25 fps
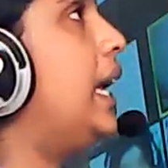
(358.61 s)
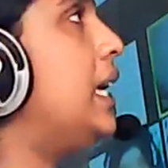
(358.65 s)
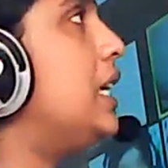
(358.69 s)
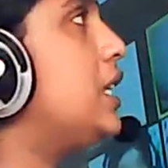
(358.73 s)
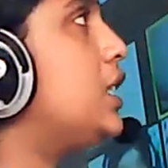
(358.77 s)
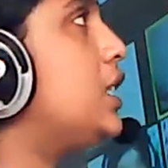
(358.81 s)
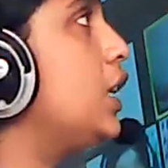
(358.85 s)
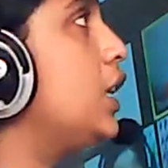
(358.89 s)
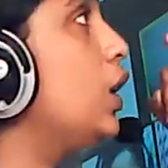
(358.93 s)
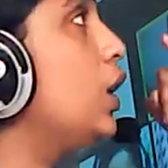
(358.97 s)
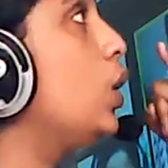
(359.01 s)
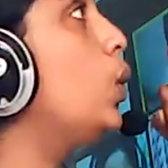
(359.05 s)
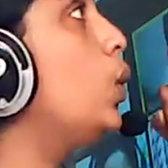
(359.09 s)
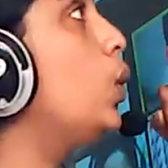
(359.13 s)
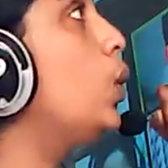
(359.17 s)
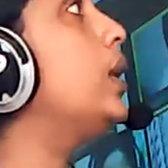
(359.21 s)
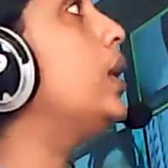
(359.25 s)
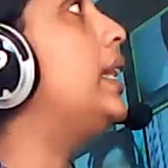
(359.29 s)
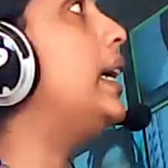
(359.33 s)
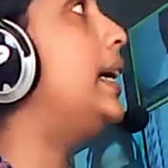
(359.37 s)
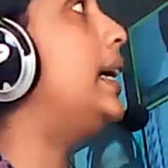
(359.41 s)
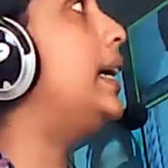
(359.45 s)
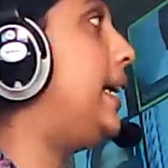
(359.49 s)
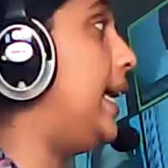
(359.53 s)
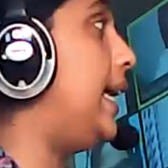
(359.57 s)
It includes
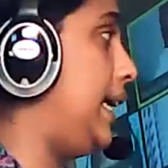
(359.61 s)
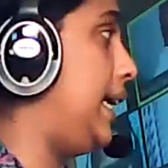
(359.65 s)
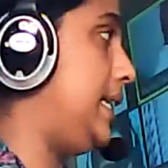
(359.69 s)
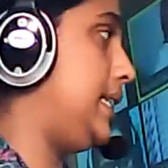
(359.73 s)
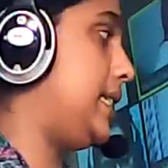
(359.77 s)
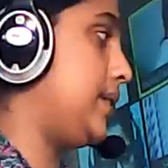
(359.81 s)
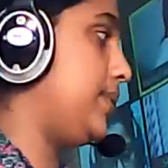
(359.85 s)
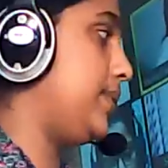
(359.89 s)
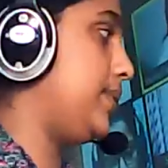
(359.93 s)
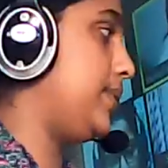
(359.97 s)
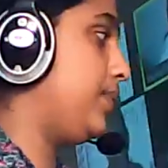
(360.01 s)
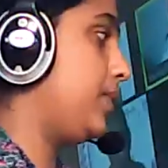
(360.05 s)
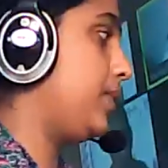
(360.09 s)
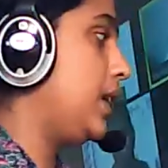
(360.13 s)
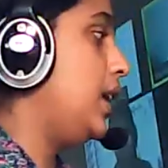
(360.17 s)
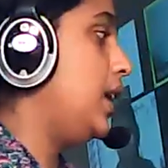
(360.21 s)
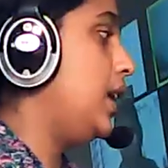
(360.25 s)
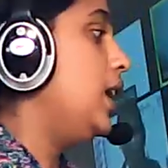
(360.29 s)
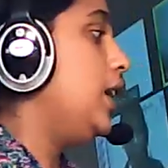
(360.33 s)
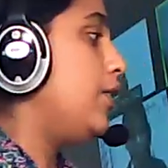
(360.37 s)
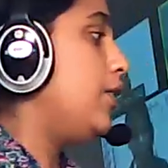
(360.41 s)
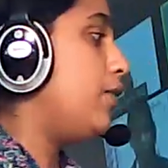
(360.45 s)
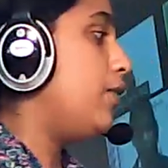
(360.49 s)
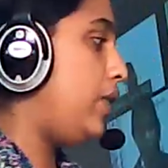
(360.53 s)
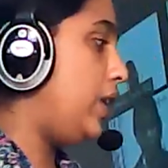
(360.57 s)
the date,
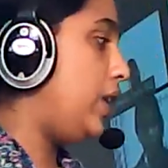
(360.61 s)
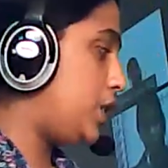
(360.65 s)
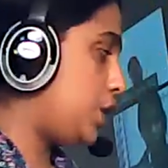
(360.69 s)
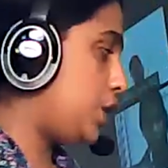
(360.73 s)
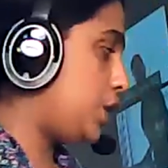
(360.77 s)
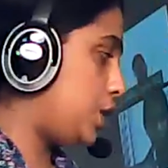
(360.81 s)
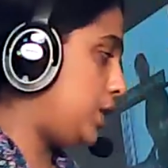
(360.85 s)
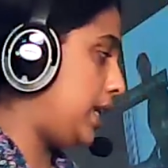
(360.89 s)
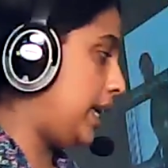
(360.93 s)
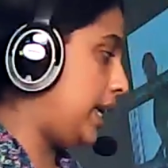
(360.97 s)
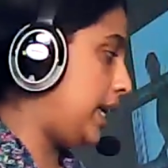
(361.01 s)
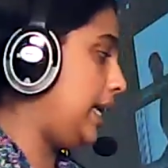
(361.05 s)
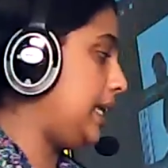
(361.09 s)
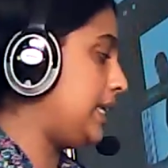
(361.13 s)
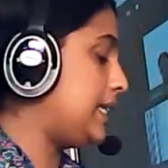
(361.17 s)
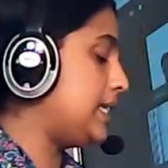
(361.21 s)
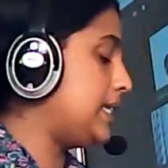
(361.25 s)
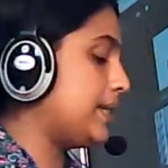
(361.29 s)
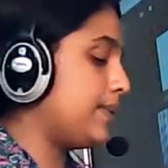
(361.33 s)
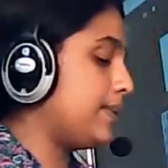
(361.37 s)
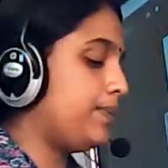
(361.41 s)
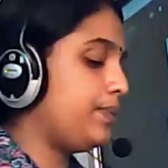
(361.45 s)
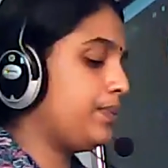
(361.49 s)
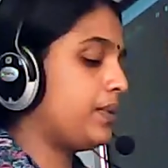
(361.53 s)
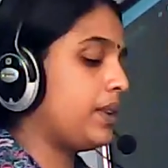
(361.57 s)
which
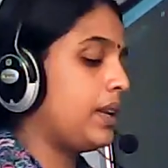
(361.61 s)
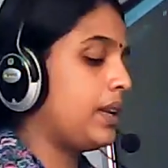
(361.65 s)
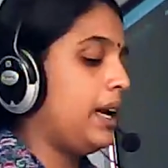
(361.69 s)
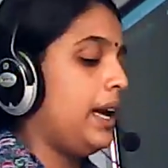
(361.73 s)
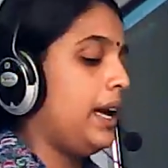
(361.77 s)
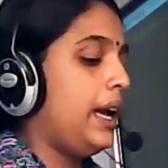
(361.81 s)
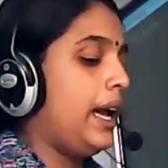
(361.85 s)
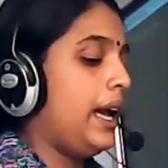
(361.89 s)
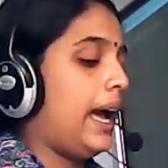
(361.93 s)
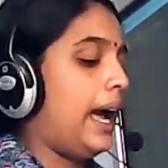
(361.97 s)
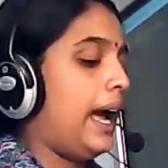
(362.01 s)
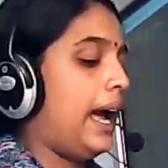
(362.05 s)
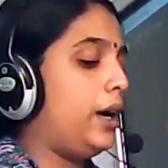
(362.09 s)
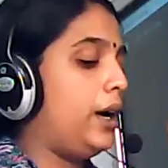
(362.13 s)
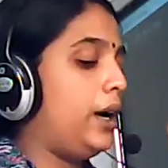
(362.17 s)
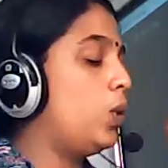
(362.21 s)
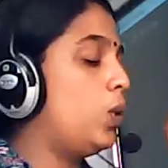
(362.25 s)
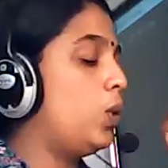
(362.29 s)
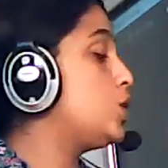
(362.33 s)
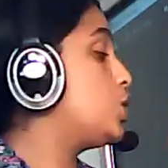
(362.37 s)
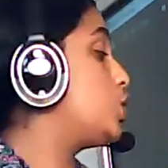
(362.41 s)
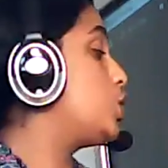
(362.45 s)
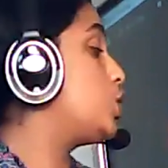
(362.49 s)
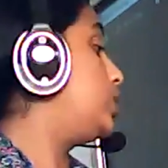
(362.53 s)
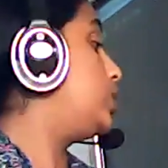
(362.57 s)
date and
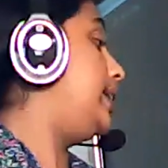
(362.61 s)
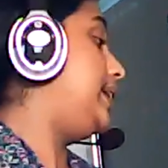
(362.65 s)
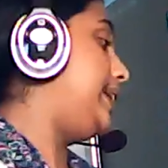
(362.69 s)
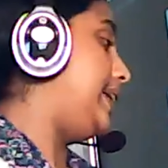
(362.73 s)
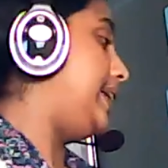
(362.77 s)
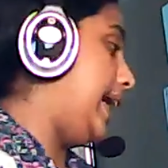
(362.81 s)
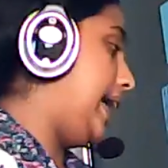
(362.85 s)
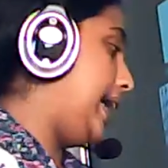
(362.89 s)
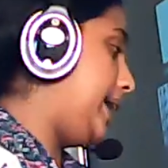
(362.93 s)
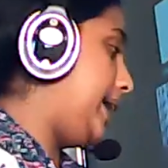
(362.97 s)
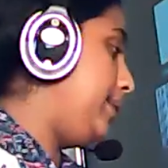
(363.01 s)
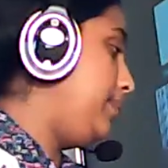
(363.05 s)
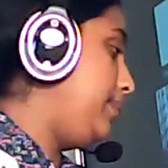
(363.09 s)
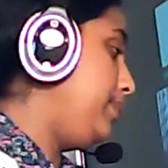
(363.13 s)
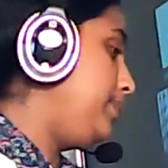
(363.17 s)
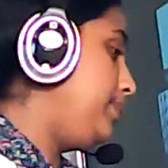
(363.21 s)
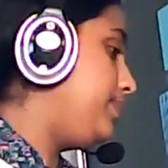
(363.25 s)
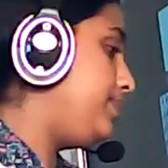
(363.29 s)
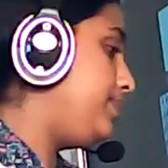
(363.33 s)
also the time